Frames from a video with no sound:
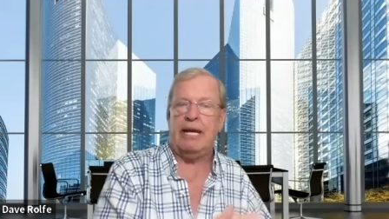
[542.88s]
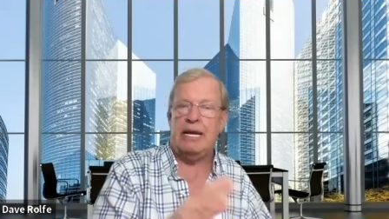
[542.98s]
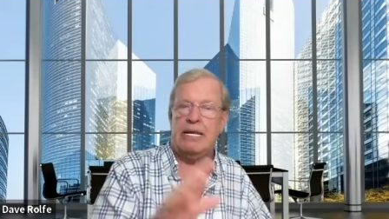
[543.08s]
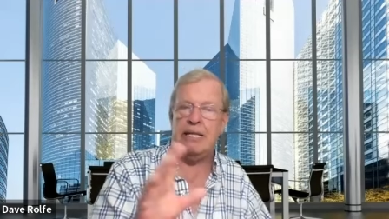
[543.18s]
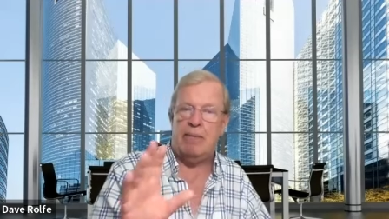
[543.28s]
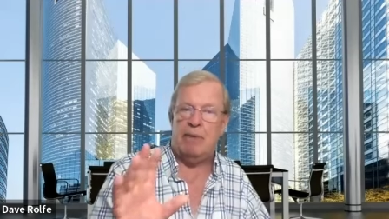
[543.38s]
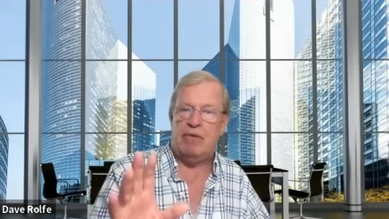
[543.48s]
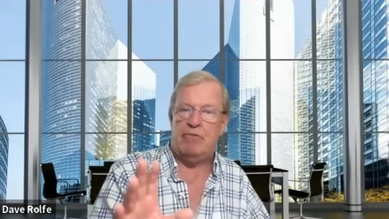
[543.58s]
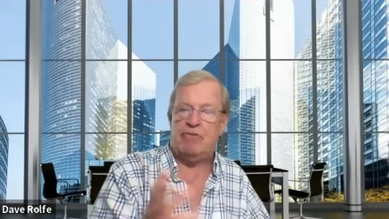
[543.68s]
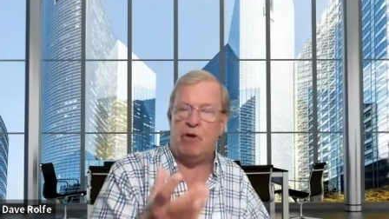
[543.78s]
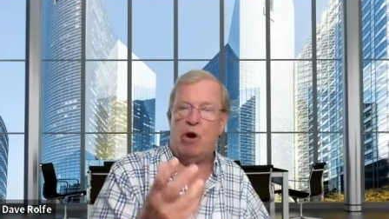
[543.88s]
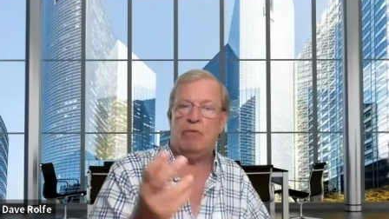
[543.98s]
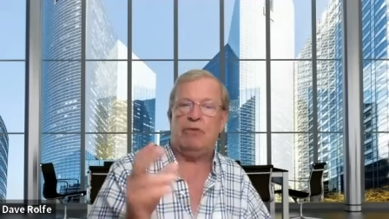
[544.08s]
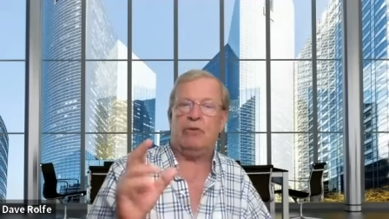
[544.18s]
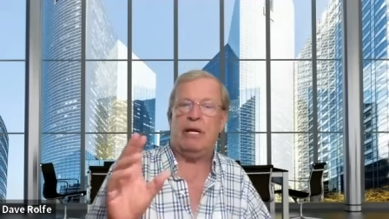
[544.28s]
getting them
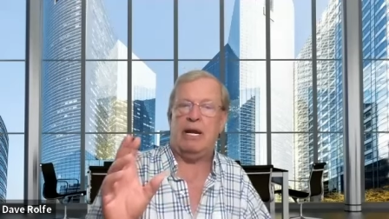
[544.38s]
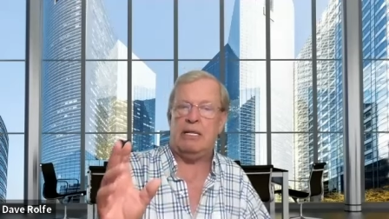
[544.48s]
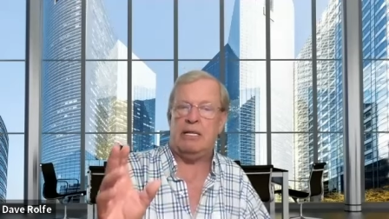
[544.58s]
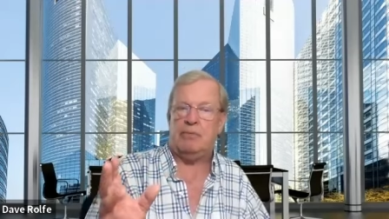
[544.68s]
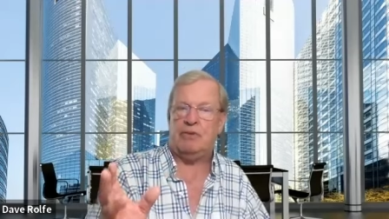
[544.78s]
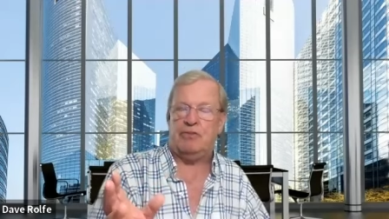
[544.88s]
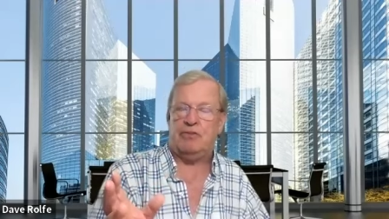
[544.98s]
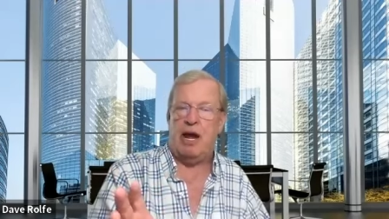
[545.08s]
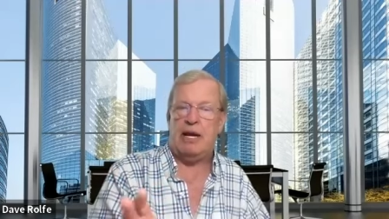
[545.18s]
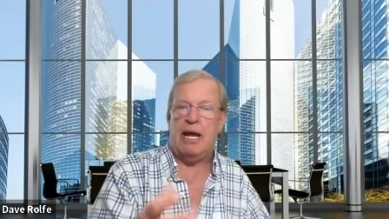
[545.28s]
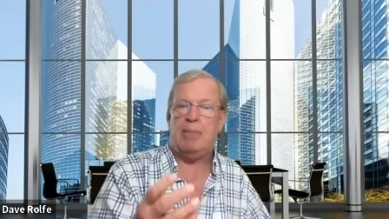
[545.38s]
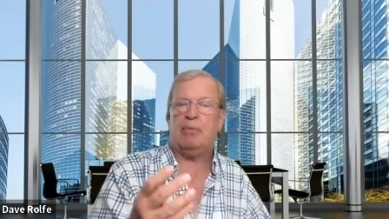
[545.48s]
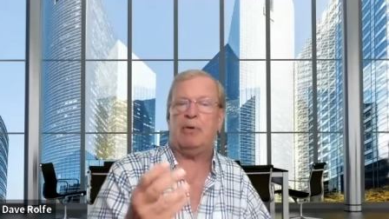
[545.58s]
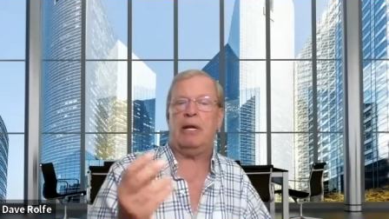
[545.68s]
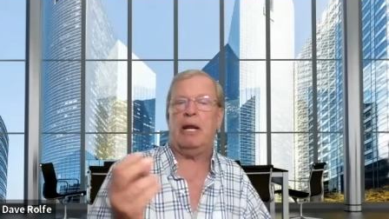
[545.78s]
involved or getting them to sign
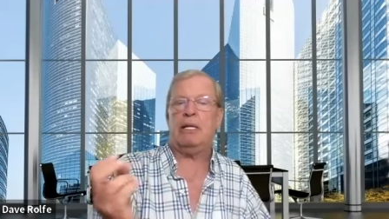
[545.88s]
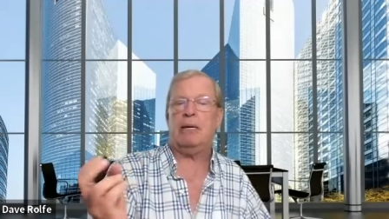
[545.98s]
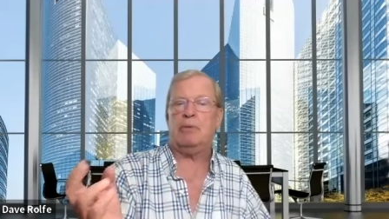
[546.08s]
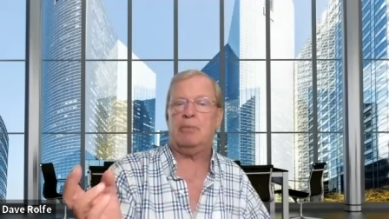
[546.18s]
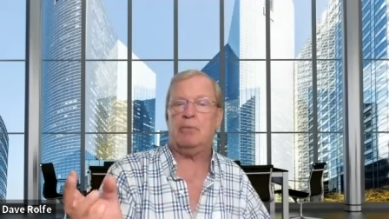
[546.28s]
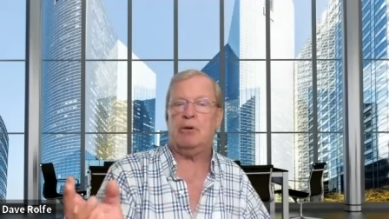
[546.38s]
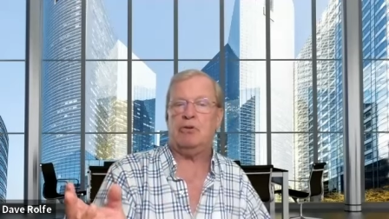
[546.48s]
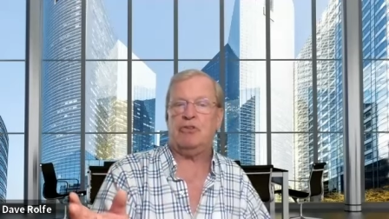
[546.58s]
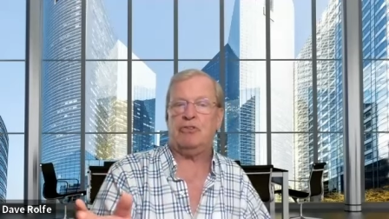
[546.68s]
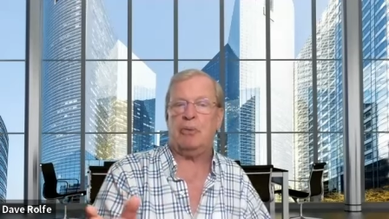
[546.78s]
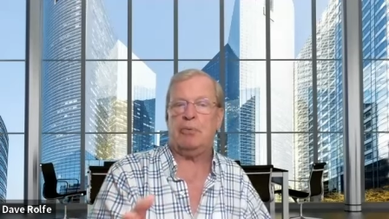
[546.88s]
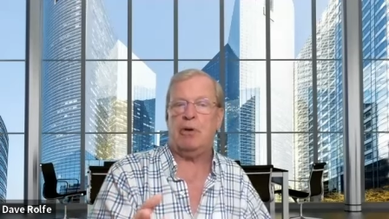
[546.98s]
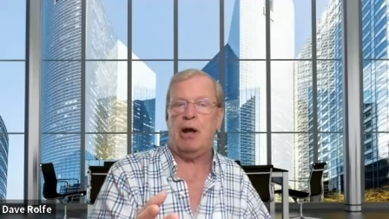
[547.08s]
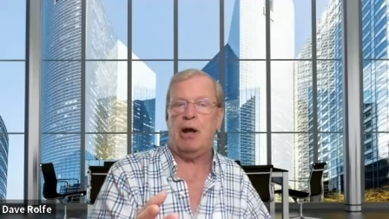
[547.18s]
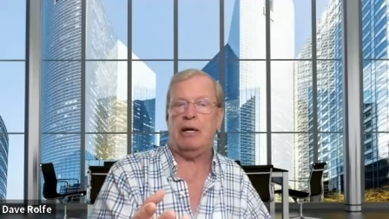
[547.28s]
up or getting them to purchase the
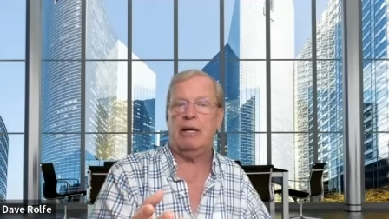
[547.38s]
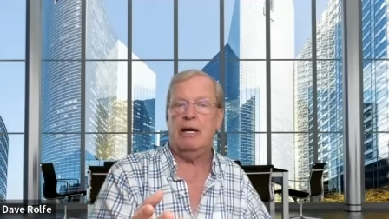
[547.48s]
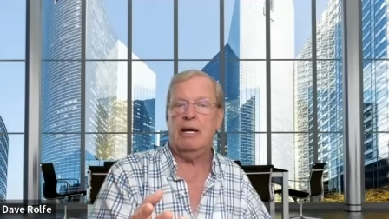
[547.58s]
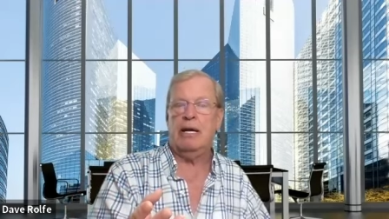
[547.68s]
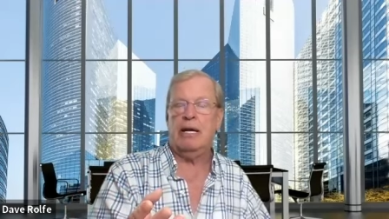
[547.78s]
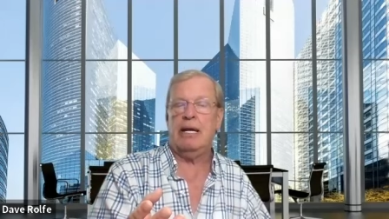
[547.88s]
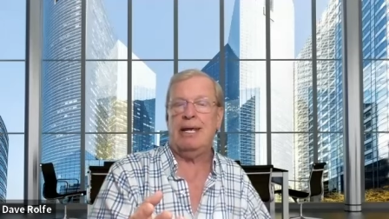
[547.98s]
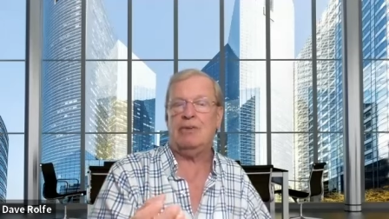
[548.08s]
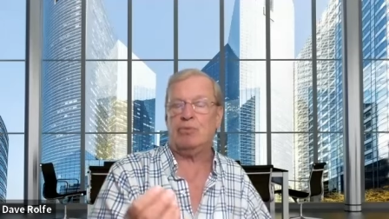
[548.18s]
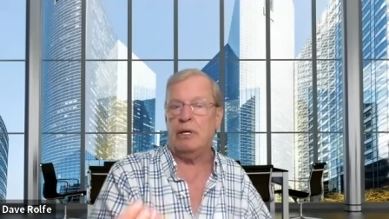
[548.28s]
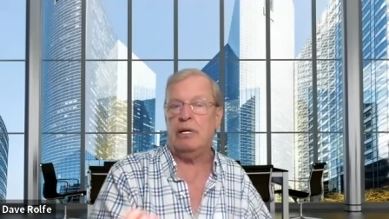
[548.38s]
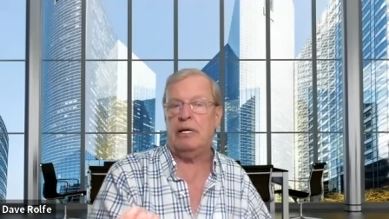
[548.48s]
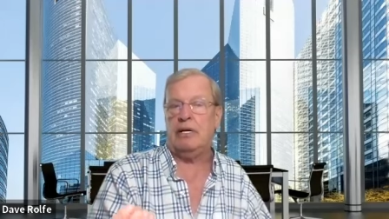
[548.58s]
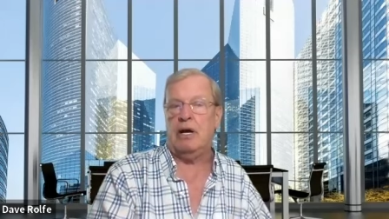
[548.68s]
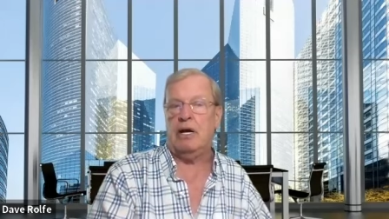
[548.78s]
product is
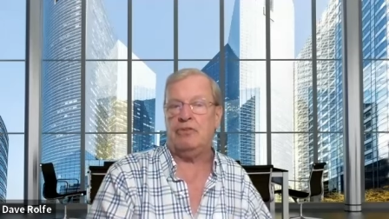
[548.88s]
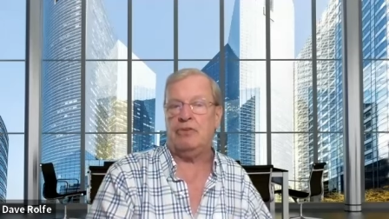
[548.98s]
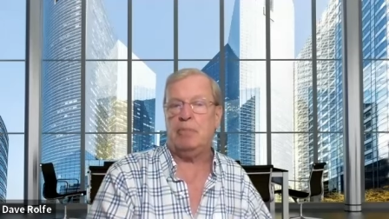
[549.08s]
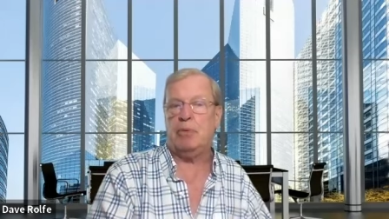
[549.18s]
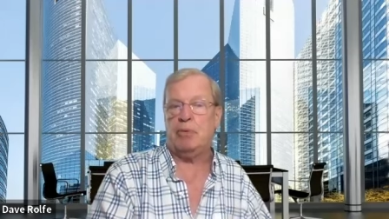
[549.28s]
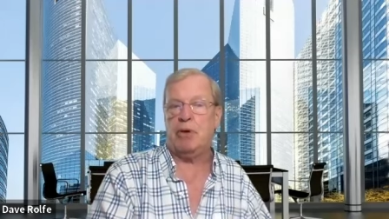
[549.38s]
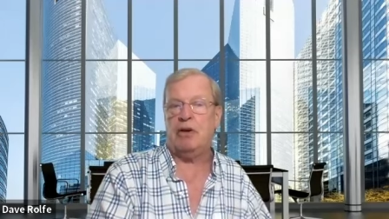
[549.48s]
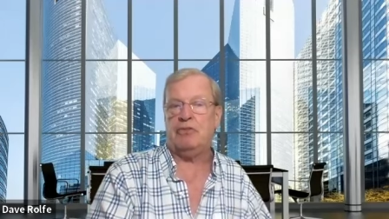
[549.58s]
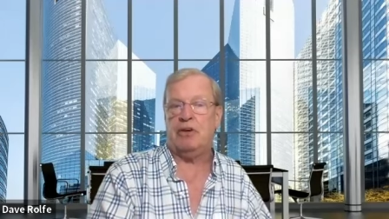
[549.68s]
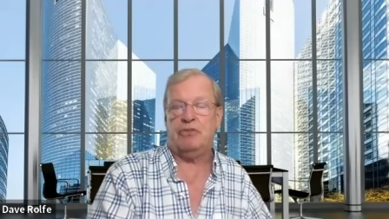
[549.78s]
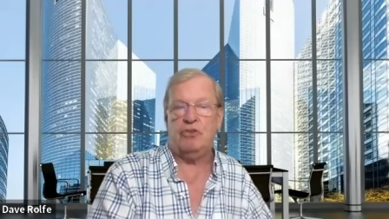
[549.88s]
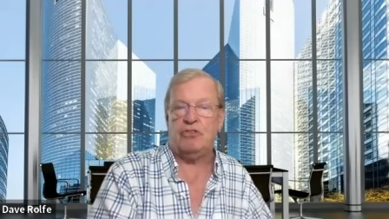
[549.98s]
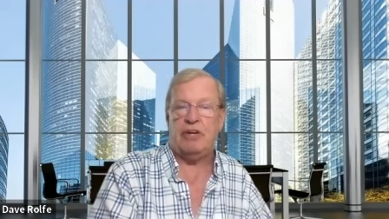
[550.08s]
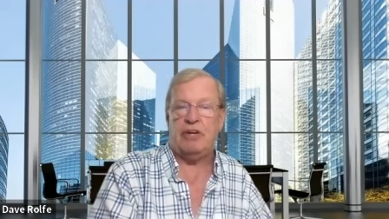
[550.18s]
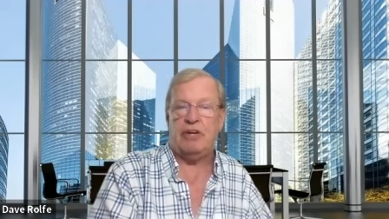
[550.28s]
really a, a simple process. You
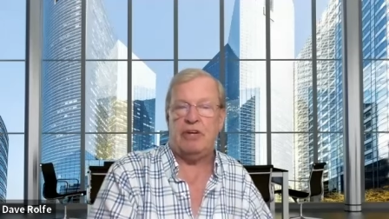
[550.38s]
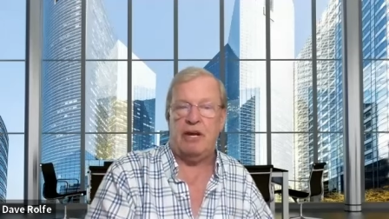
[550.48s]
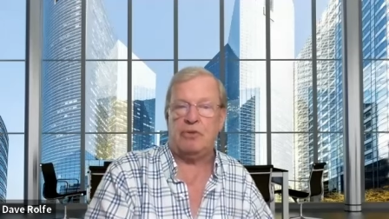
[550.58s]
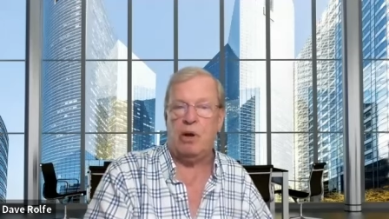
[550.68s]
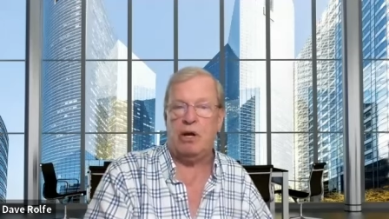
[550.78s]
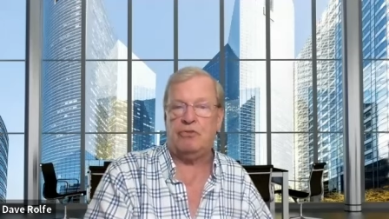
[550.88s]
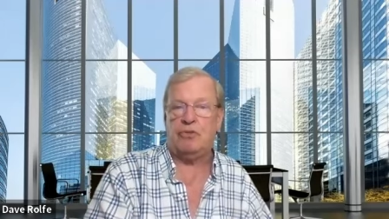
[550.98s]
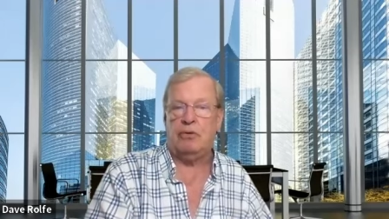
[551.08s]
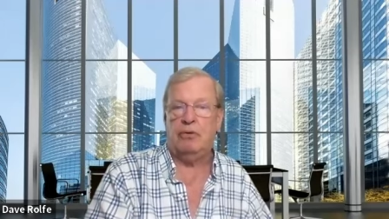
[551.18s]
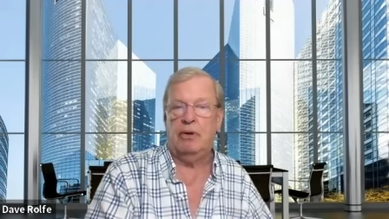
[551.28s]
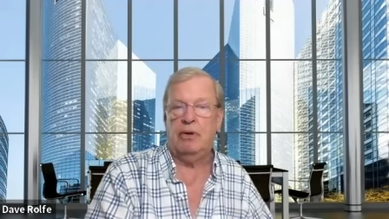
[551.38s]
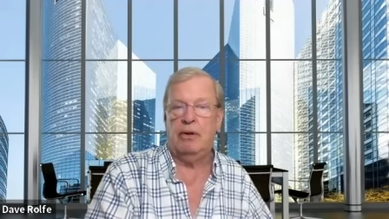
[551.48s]
just have to ask the question